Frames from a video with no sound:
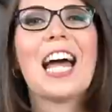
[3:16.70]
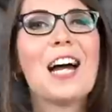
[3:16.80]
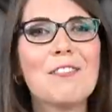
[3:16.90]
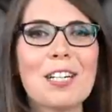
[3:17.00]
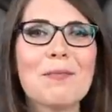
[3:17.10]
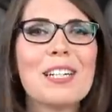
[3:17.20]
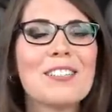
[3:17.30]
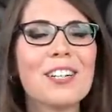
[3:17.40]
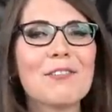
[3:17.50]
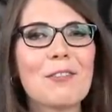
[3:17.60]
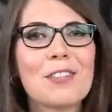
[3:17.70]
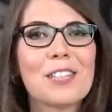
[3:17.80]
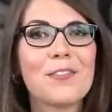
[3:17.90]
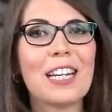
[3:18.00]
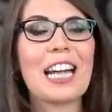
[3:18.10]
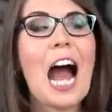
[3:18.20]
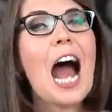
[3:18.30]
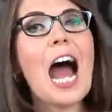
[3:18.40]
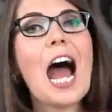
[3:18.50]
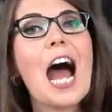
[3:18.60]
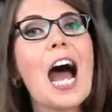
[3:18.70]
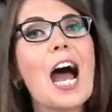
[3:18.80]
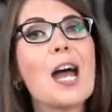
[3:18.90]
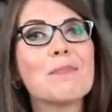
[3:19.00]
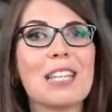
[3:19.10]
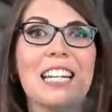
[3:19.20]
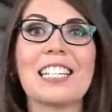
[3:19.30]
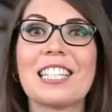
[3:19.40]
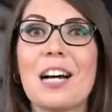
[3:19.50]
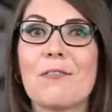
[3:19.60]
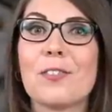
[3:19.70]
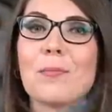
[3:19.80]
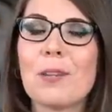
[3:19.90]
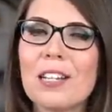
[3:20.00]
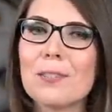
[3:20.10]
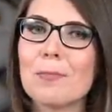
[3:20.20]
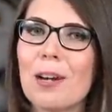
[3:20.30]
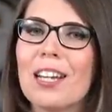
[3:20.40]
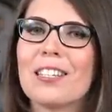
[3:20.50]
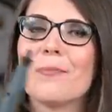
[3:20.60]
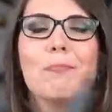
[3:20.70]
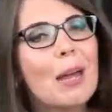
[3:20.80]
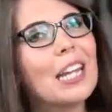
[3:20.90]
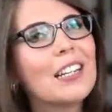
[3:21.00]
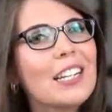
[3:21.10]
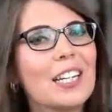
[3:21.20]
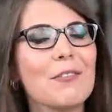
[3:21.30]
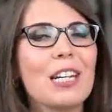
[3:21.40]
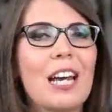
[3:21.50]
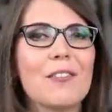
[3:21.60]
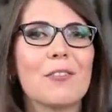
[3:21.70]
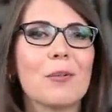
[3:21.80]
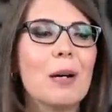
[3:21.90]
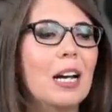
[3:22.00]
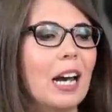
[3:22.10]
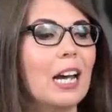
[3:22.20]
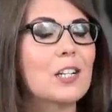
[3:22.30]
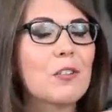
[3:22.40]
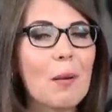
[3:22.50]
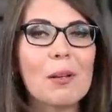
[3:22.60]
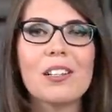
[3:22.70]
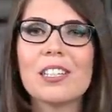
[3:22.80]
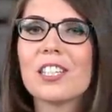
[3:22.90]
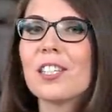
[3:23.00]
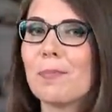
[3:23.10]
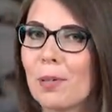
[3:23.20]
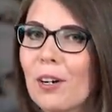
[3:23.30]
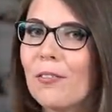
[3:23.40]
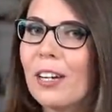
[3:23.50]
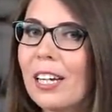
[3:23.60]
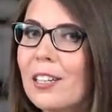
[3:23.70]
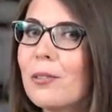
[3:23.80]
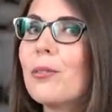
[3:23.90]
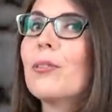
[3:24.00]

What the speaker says: am I doing with this thing? I'm sanding stuff, surprise, surprise, mainly EVA foam. A Dremel is just perfect